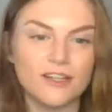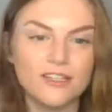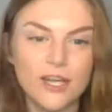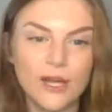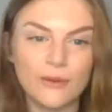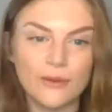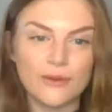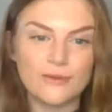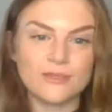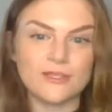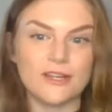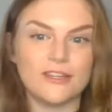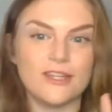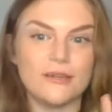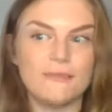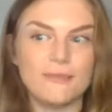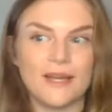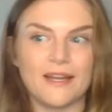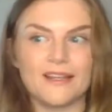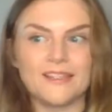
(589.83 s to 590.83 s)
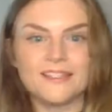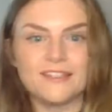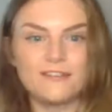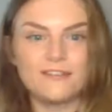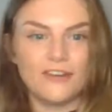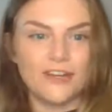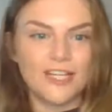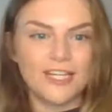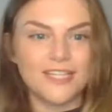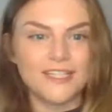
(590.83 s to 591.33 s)
I know it was like the
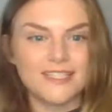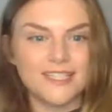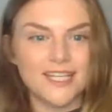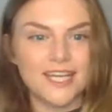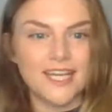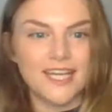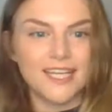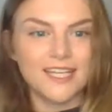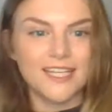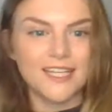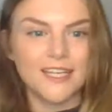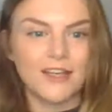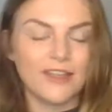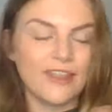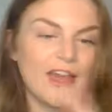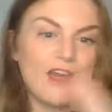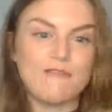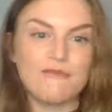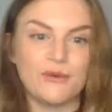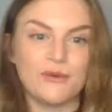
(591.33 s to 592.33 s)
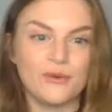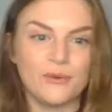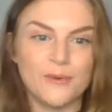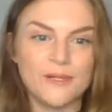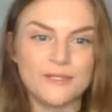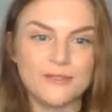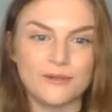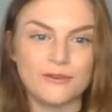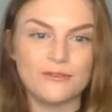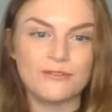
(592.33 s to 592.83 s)
funniest scene, like that everyone
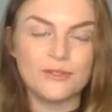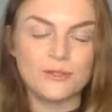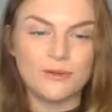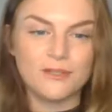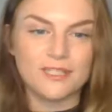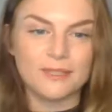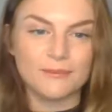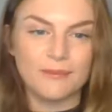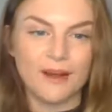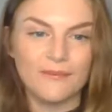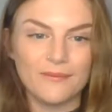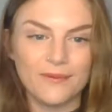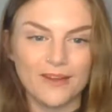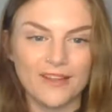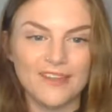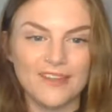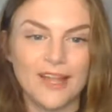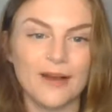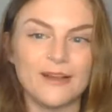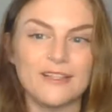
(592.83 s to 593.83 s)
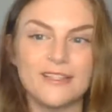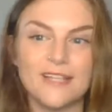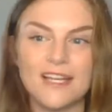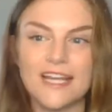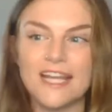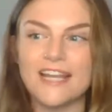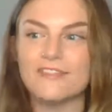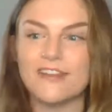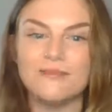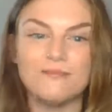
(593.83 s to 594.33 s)
always sort of talks about. But that is
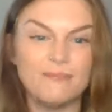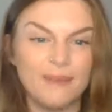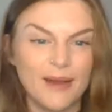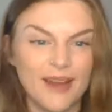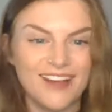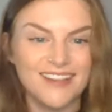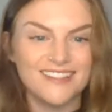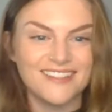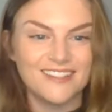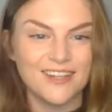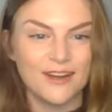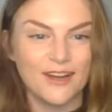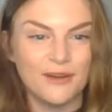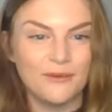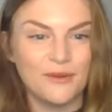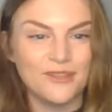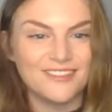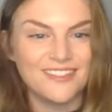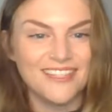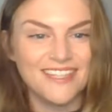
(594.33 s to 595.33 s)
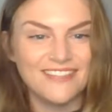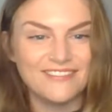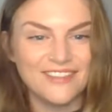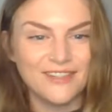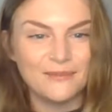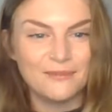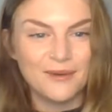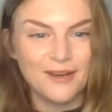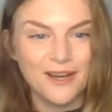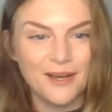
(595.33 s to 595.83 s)
even better to know it wasn't
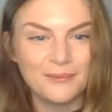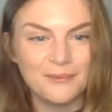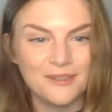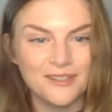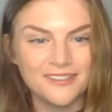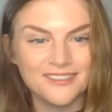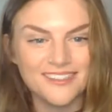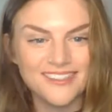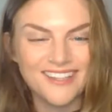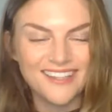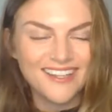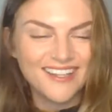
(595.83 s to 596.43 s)
even on purpose.